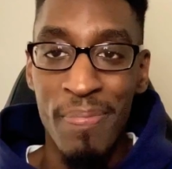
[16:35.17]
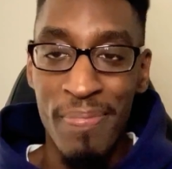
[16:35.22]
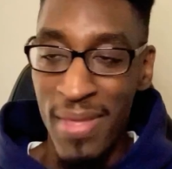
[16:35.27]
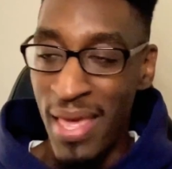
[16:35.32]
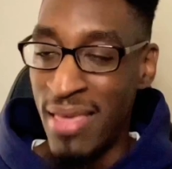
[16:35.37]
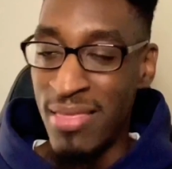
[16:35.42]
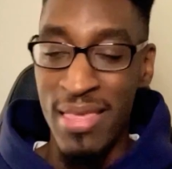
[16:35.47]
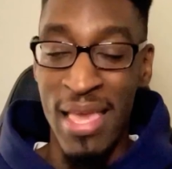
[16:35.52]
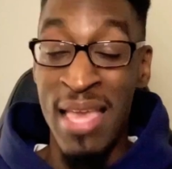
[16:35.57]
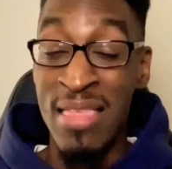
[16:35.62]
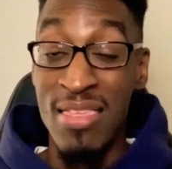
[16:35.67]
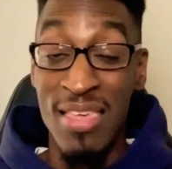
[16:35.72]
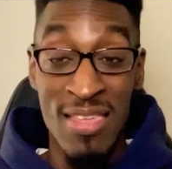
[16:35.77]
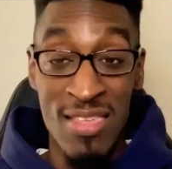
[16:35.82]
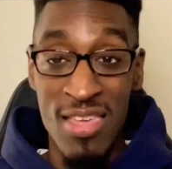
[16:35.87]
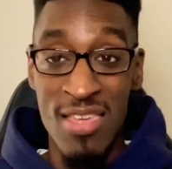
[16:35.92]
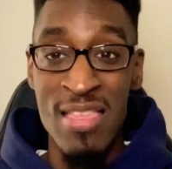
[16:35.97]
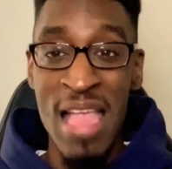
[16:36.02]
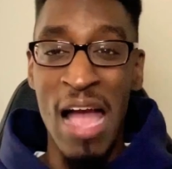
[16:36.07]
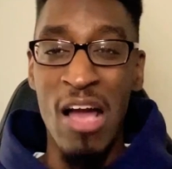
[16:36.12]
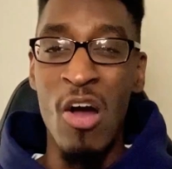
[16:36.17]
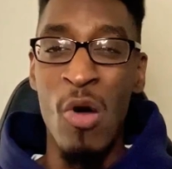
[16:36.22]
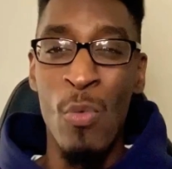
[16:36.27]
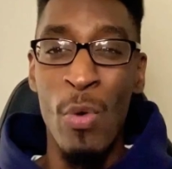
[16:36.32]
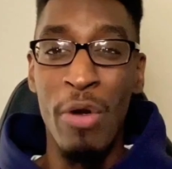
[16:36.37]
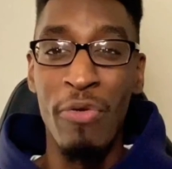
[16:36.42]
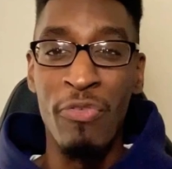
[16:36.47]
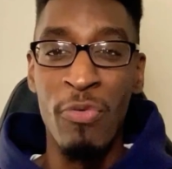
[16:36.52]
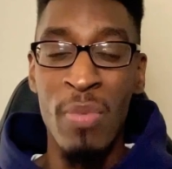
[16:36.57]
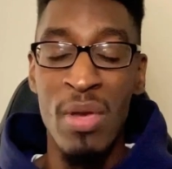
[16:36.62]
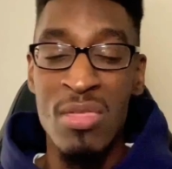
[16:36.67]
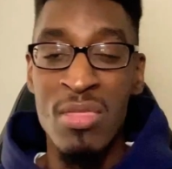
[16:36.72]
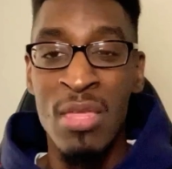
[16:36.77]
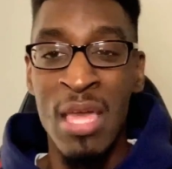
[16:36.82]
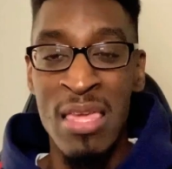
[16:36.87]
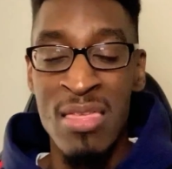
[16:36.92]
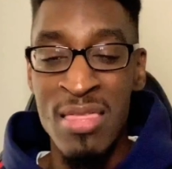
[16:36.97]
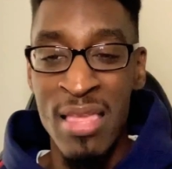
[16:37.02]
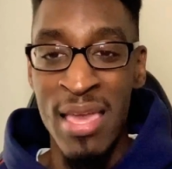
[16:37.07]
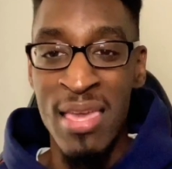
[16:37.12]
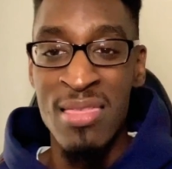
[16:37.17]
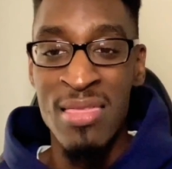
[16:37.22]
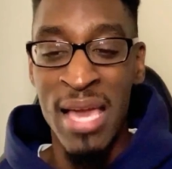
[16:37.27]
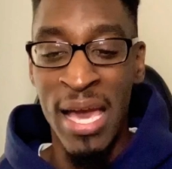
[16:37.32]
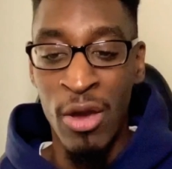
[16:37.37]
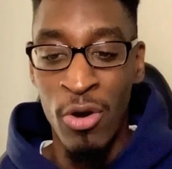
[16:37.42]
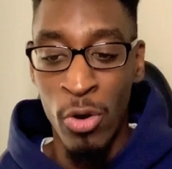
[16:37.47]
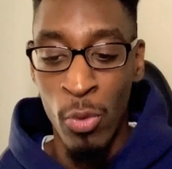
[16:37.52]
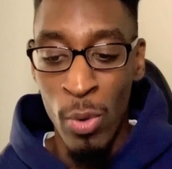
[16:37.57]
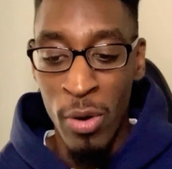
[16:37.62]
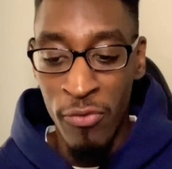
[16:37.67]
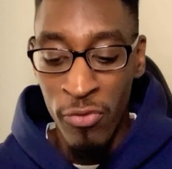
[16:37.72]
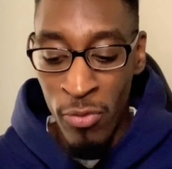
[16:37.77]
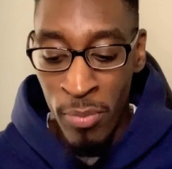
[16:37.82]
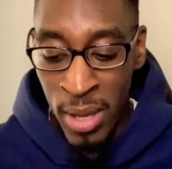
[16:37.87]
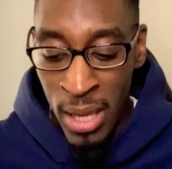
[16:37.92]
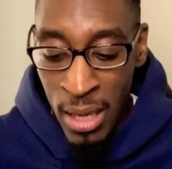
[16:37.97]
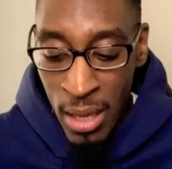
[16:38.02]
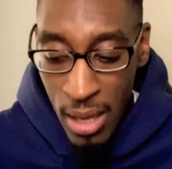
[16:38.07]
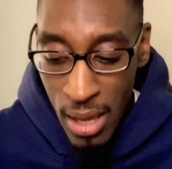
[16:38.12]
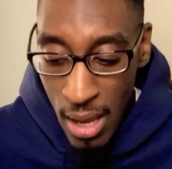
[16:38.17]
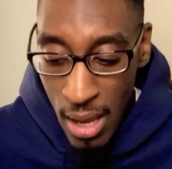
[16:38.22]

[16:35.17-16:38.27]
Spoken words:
It's just not going to work for me. It's not going to work for me.